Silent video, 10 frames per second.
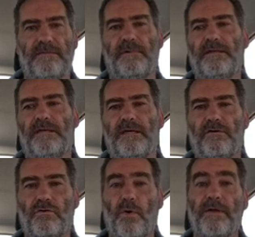them
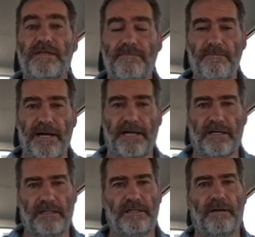and growing them back
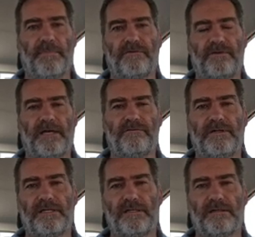up after
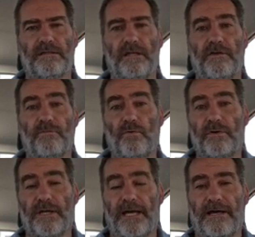having lost
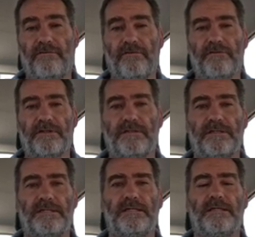more than half of it,
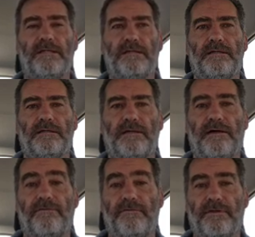
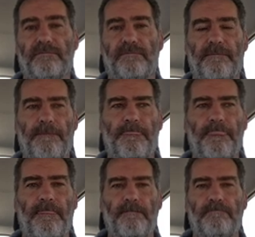half of the
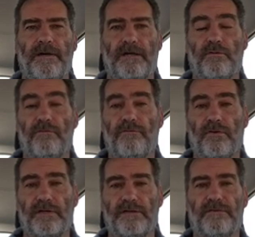mangrove
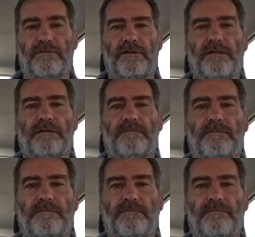forests
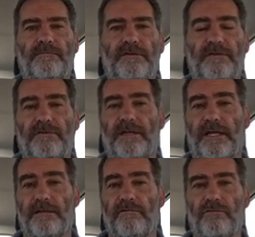since the
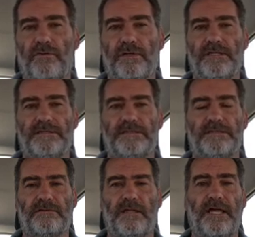
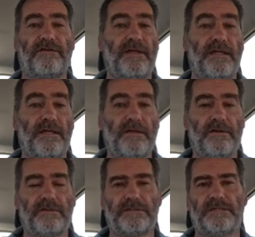1940s. So the last 80
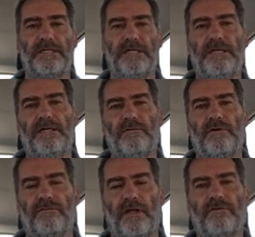years,
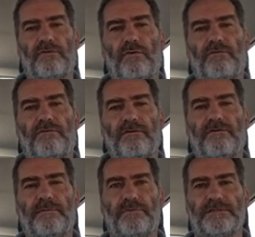we've lost over
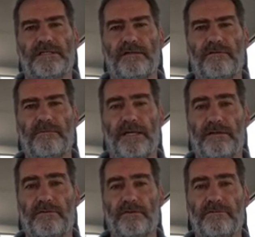50% of the
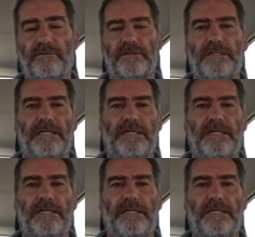mangroves.